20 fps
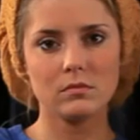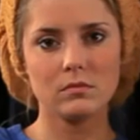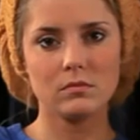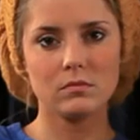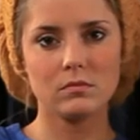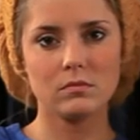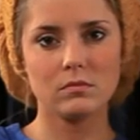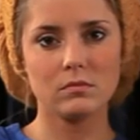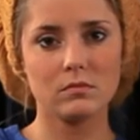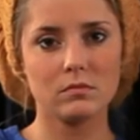
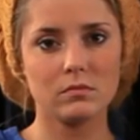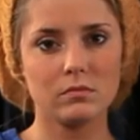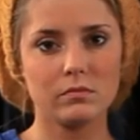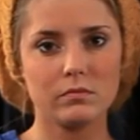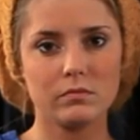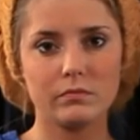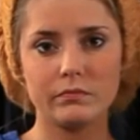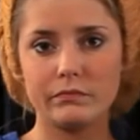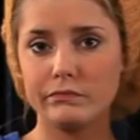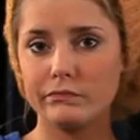
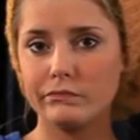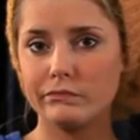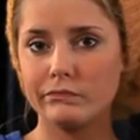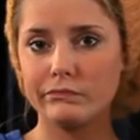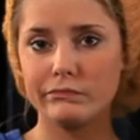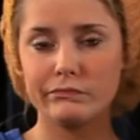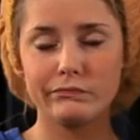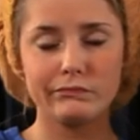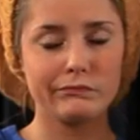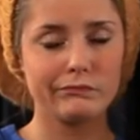
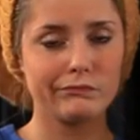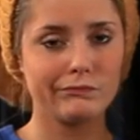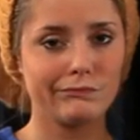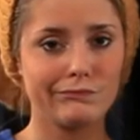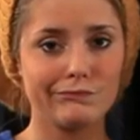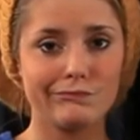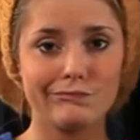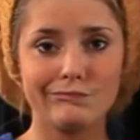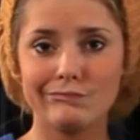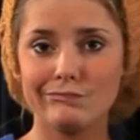
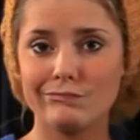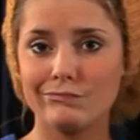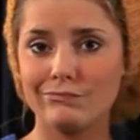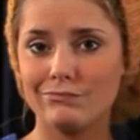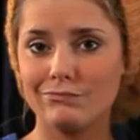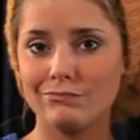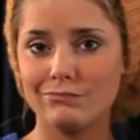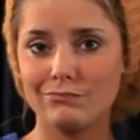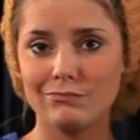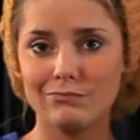
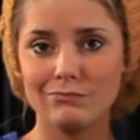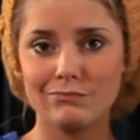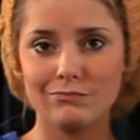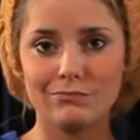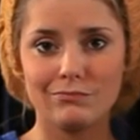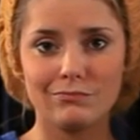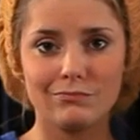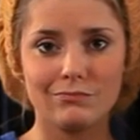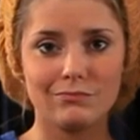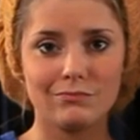
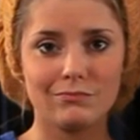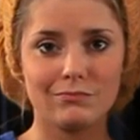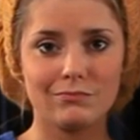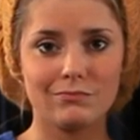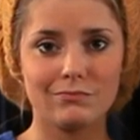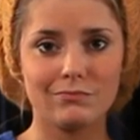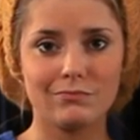(silent)